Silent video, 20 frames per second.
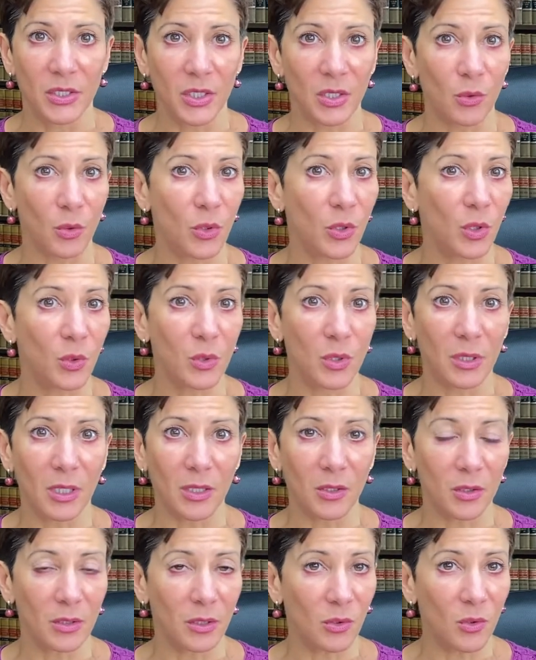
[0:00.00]
So
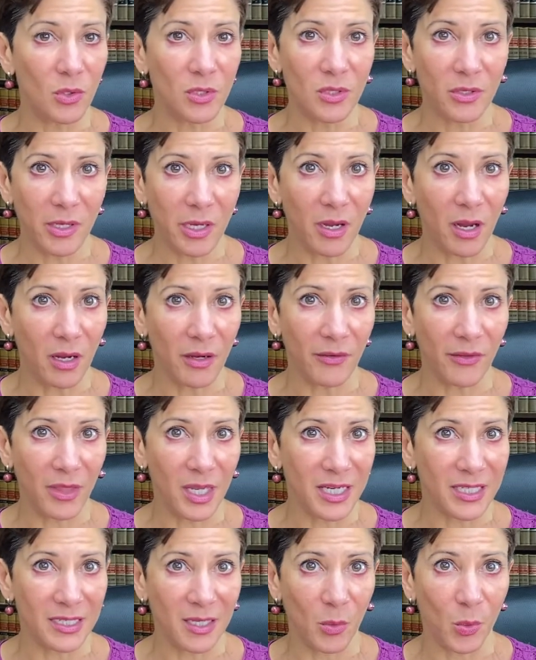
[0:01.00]
those are the kind of
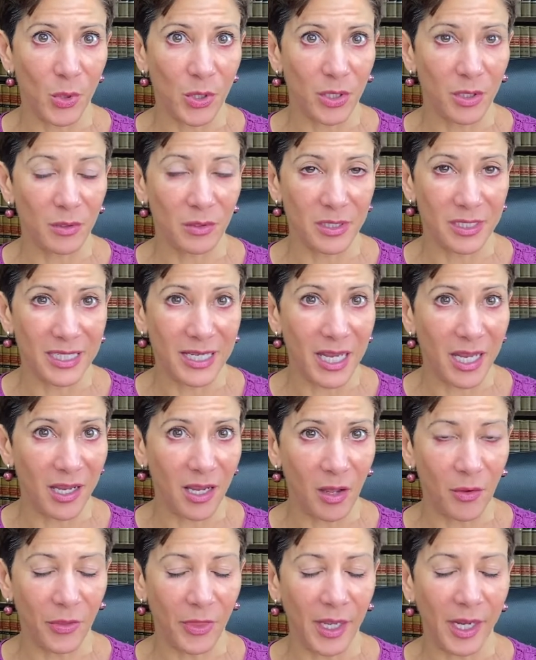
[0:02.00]
things that we're
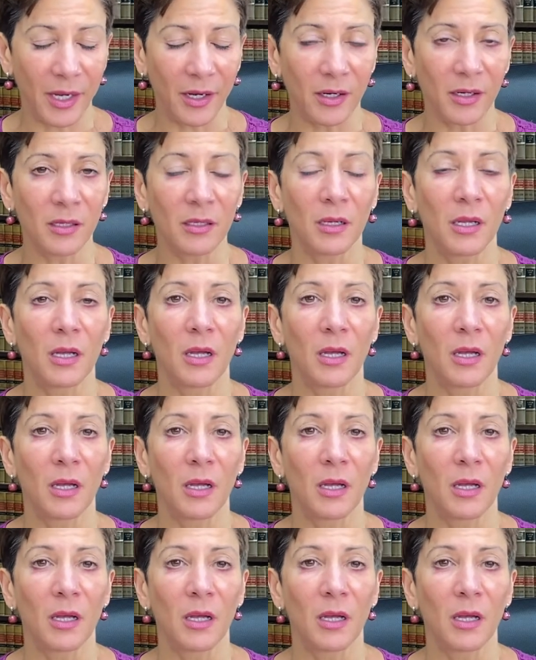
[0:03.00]
seeing out there.